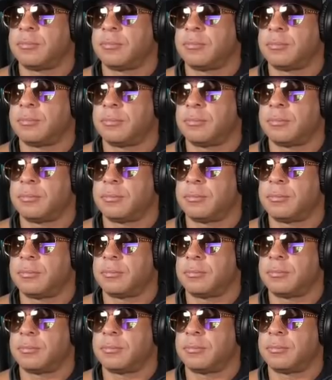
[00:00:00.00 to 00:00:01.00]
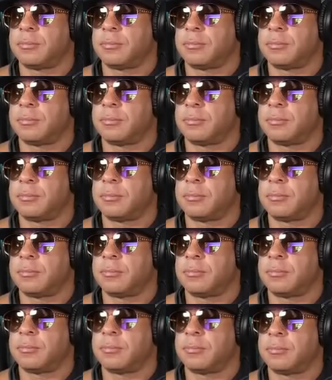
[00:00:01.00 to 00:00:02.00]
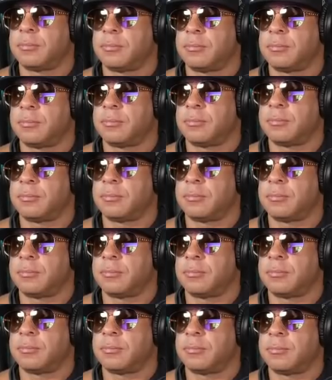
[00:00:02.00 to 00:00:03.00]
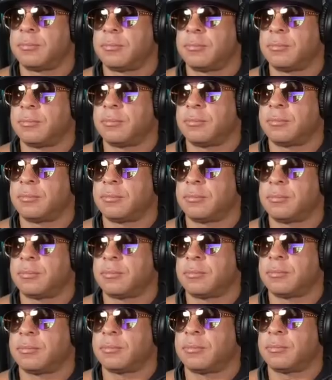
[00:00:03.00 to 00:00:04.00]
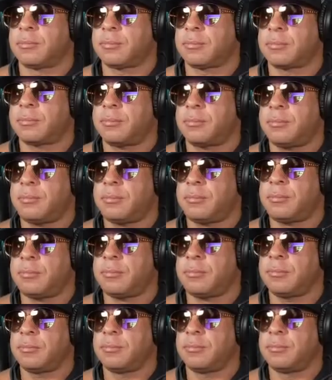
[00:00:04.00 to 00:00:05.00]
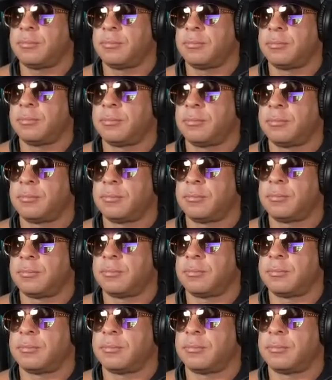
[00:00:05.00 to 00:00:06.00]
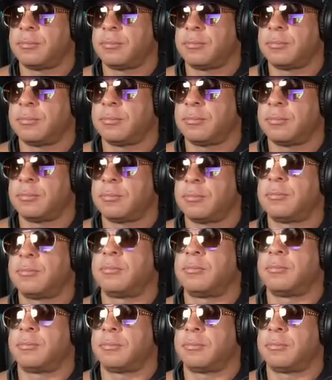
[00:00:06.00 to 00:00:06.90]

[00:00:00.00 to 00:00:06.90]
This person isn't speaking.